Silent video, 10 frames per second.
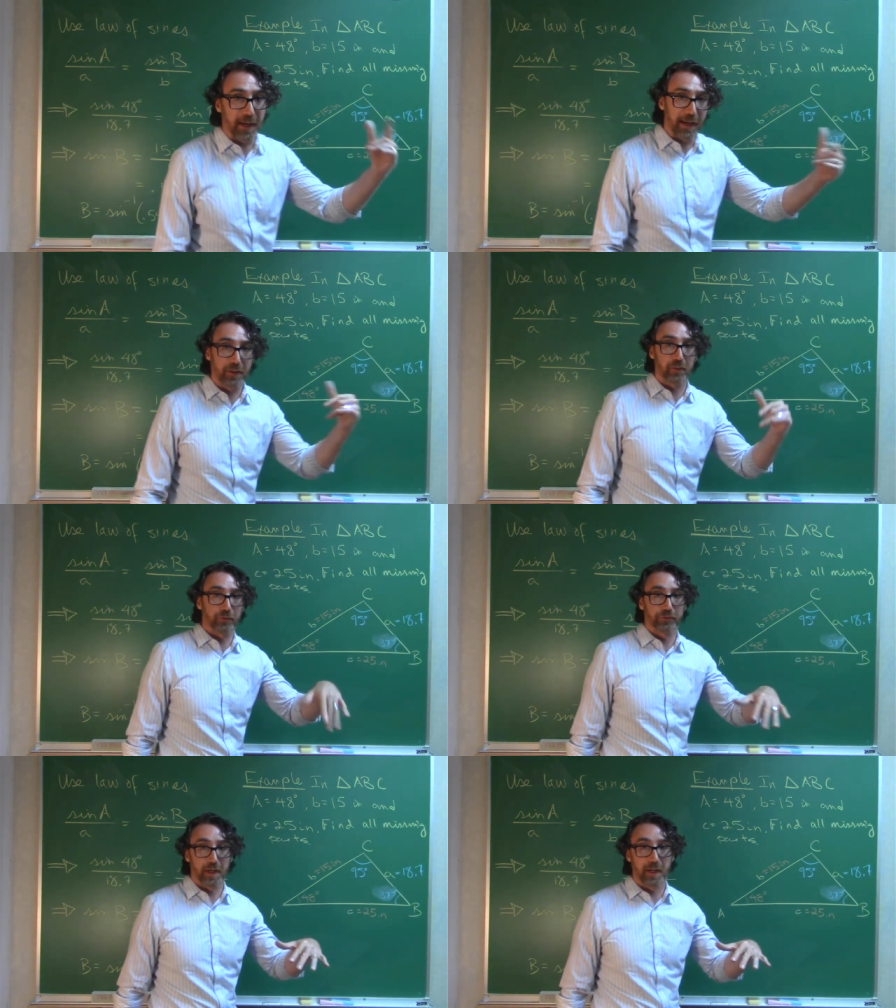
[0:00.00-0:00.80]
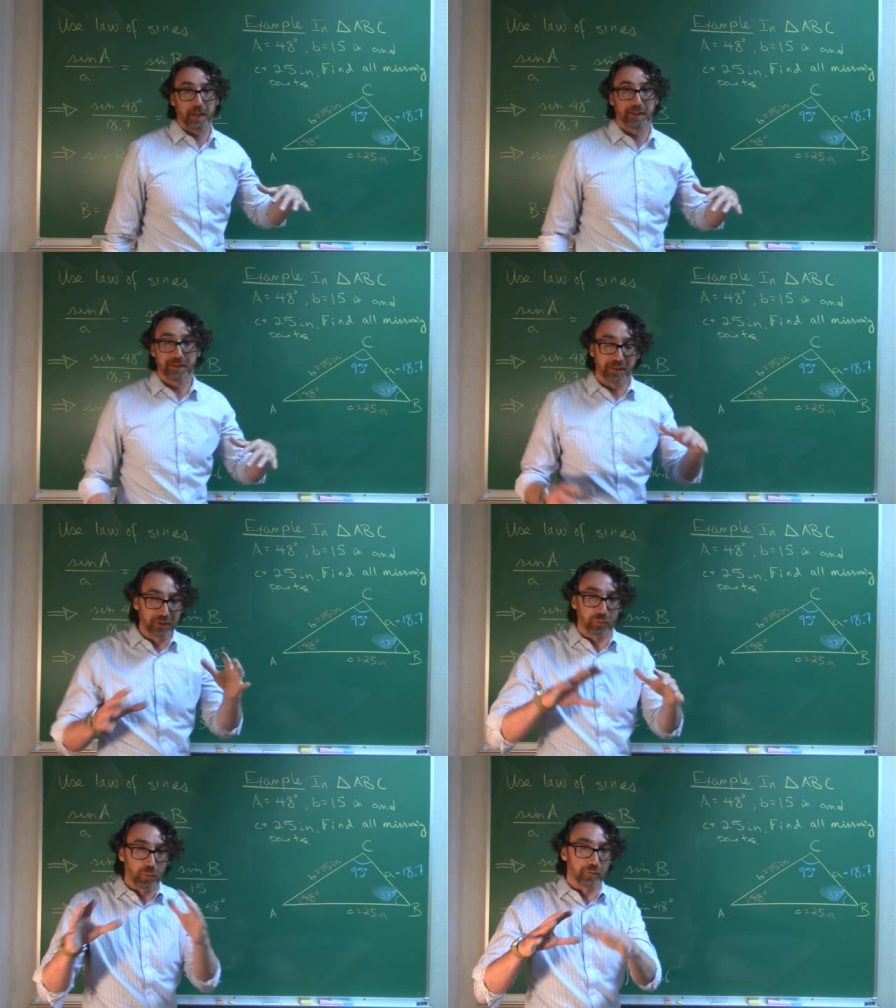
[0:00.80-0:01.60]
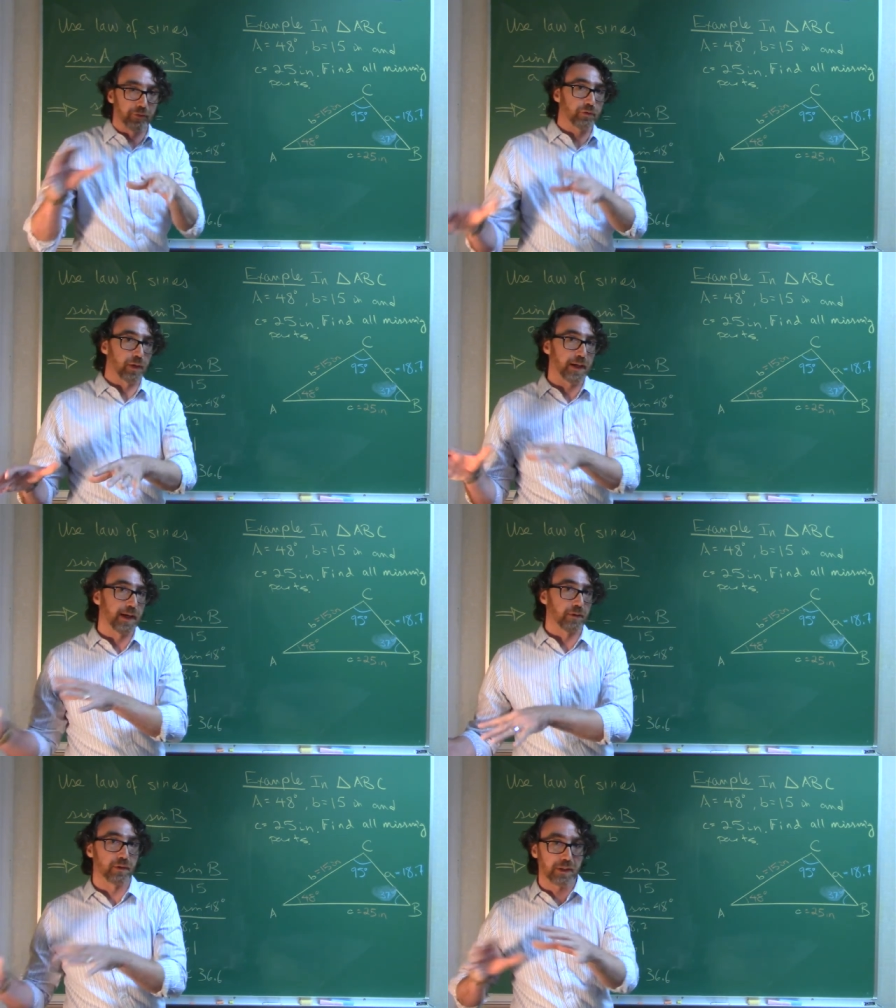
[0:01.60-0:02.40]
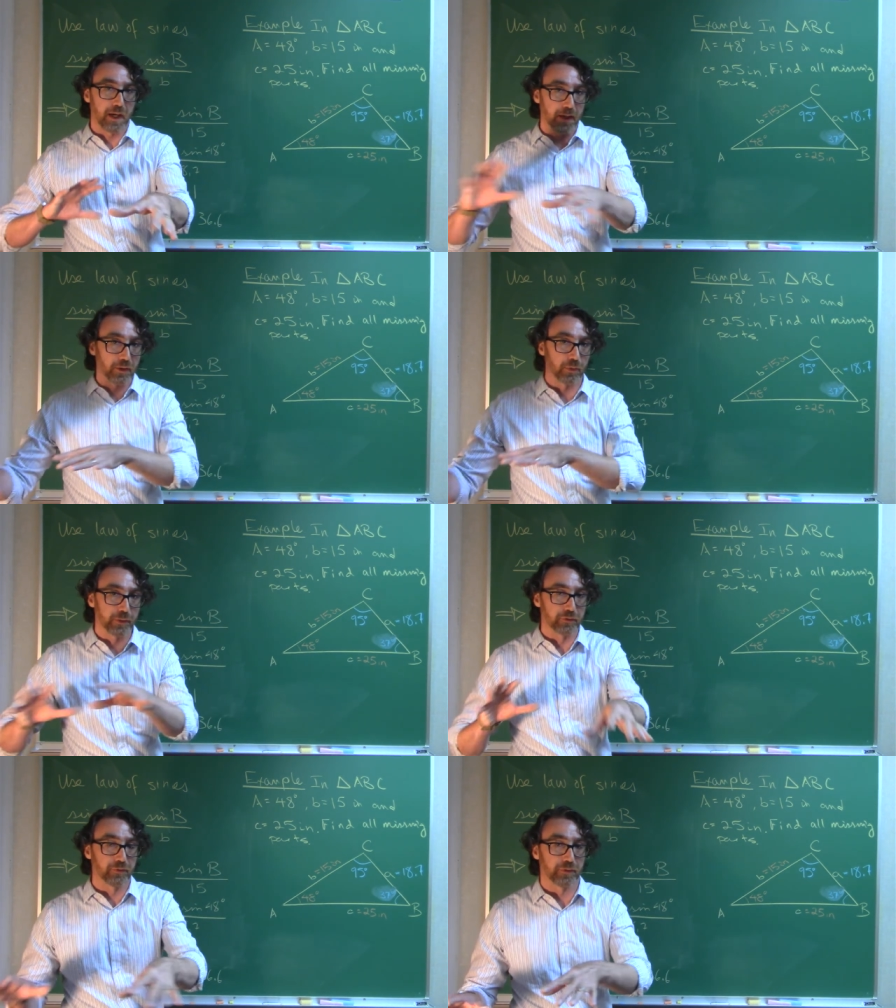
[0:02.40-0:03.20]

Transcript: angle side is one of the triangle congruence